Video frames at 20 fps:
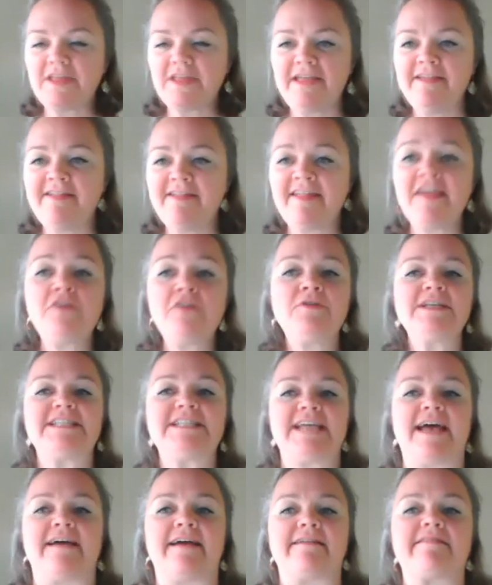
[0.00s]
Sacred
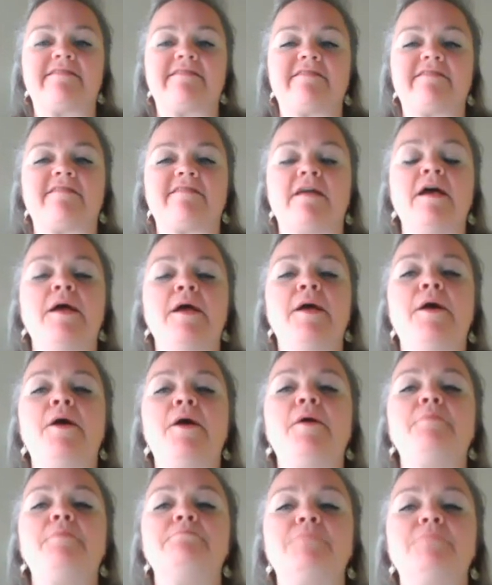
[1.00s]
texts,
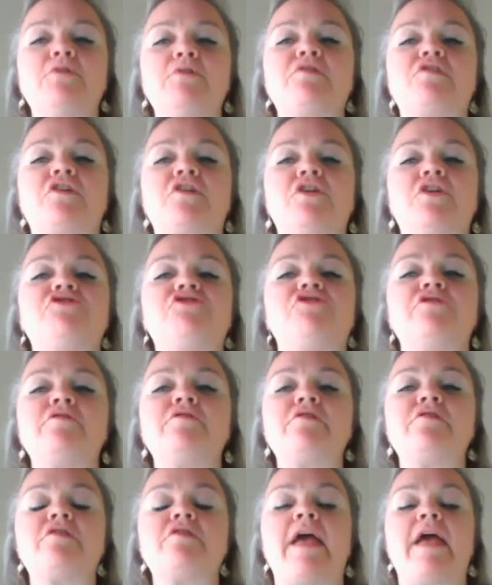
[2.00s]
most
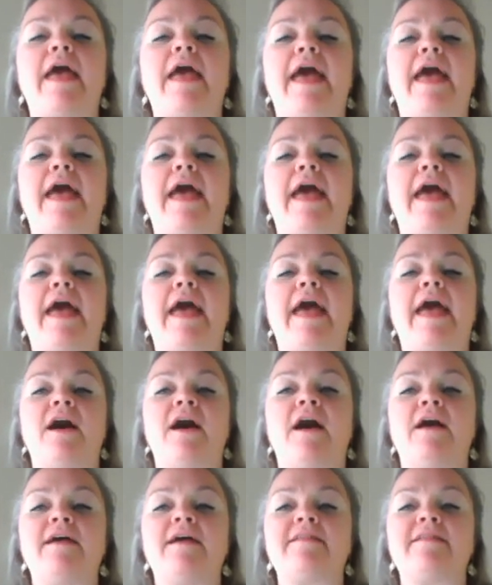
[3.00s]
cultures have
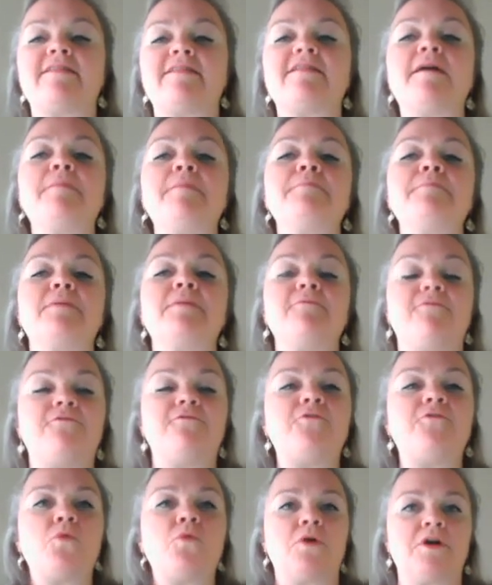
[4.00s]
some
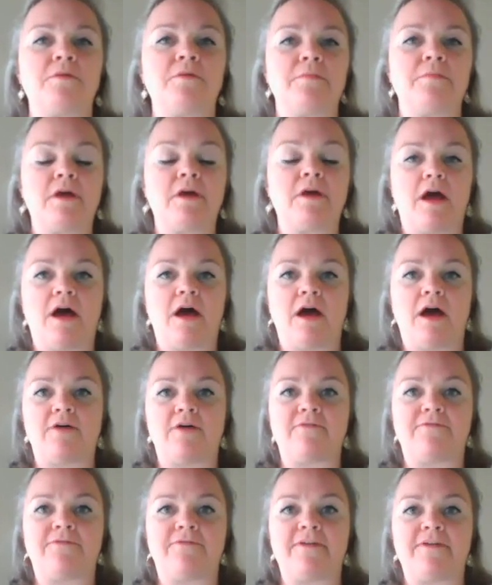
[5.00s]
form of
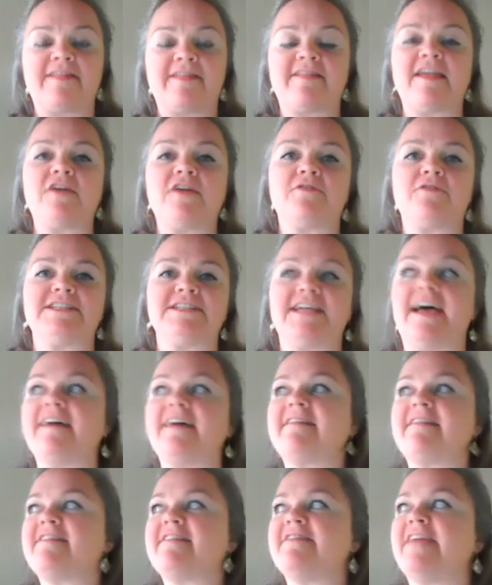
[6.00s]
sacred
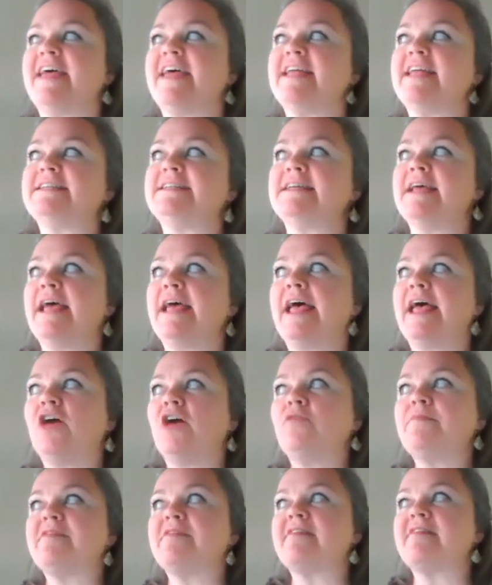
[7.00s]
text that
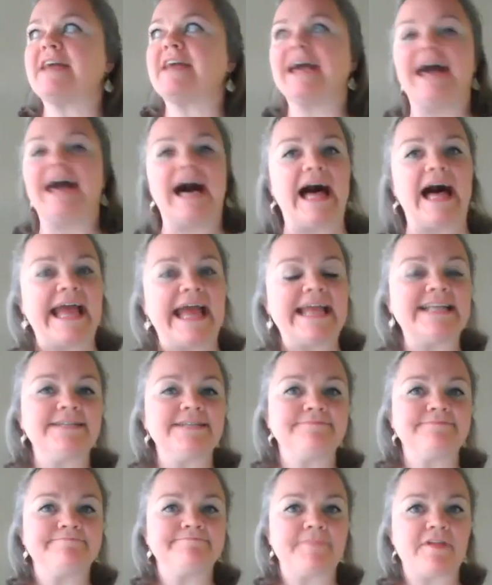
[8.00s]
helps guide
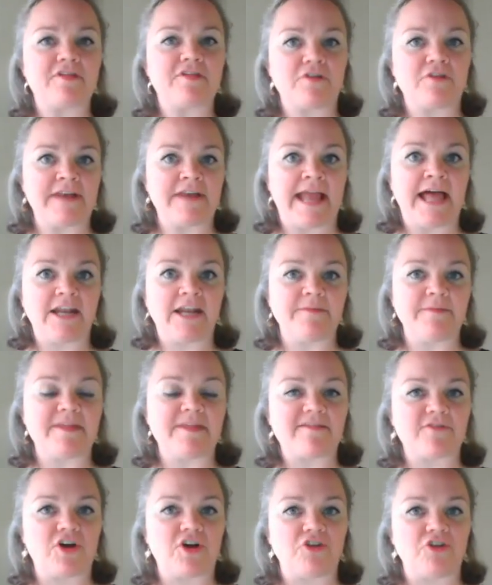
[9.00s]
certain elements
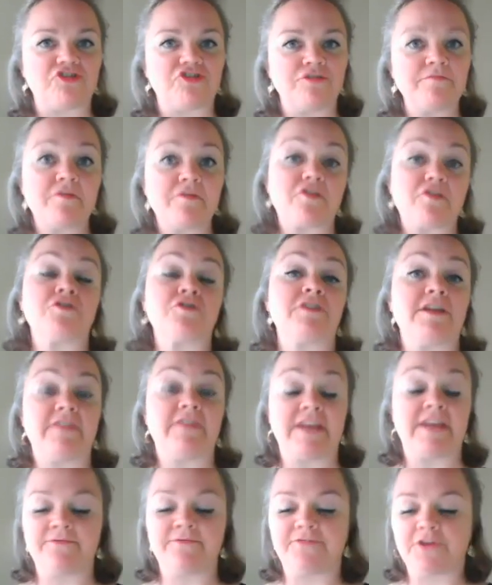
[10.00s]
of culture, certainly
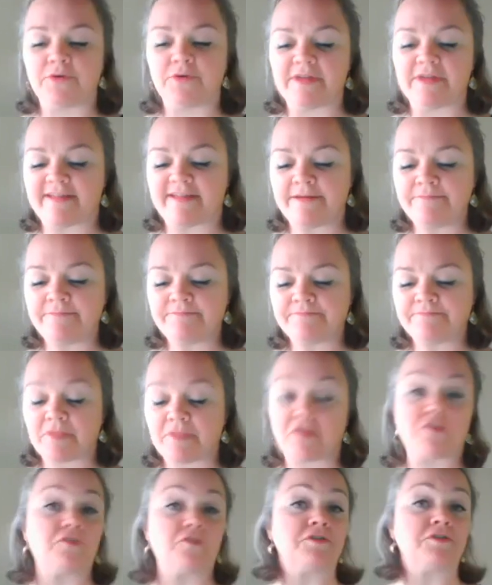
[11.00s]
that influence it,
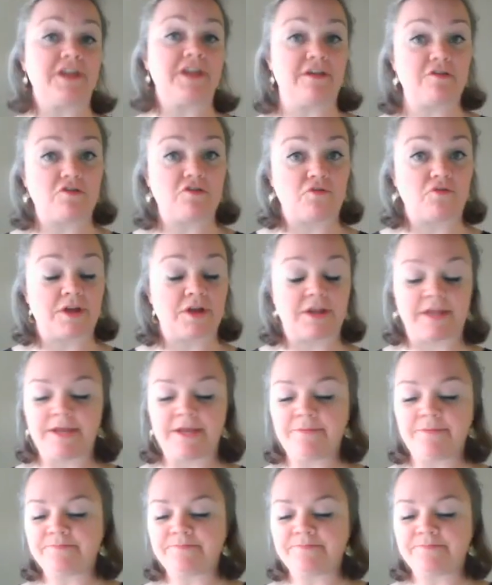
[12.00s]
certainly historically.